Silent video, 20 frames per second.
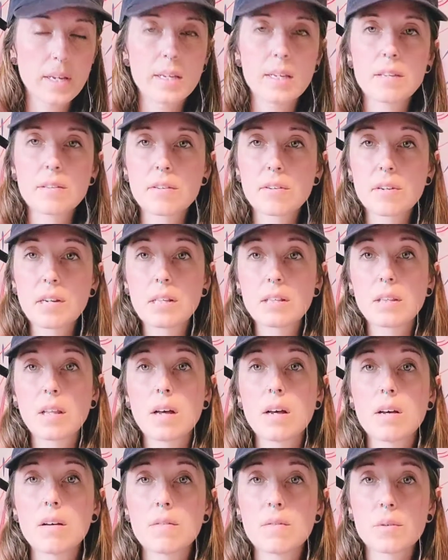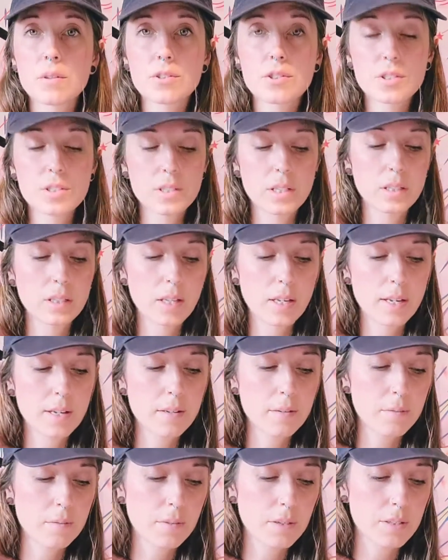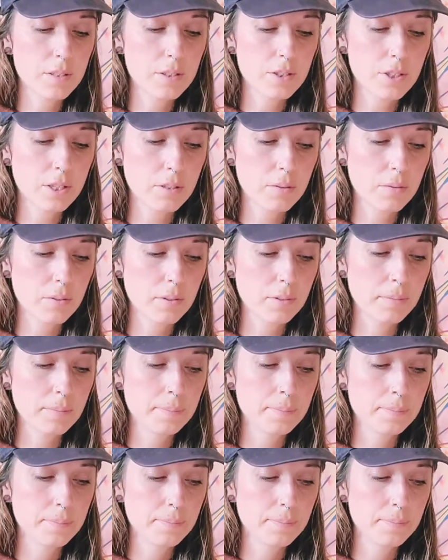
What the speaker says: Either in love or just in life in general.